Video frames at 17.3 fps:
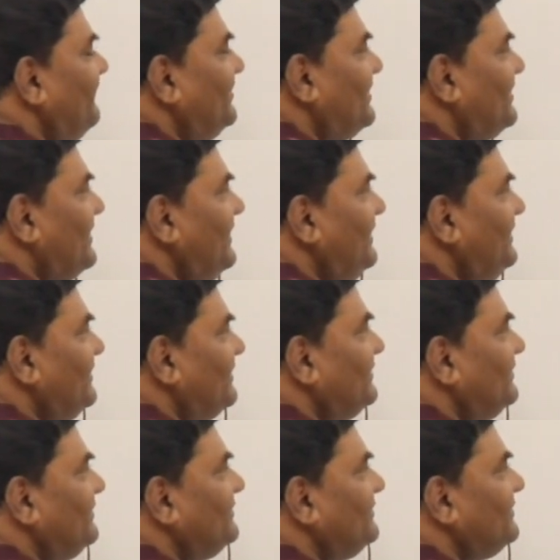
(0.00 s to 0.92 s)
I will write
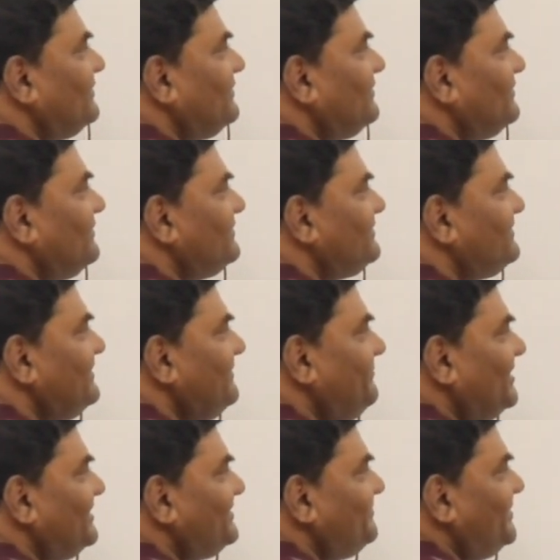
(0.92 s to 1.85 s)
a C++
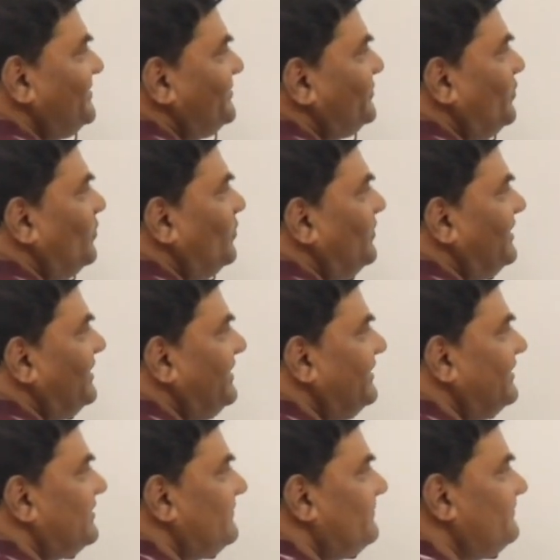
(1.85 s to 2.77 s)
code
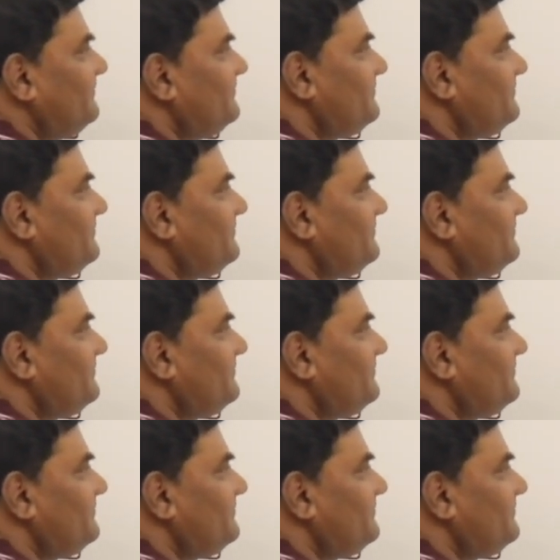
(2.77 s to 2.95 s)
here.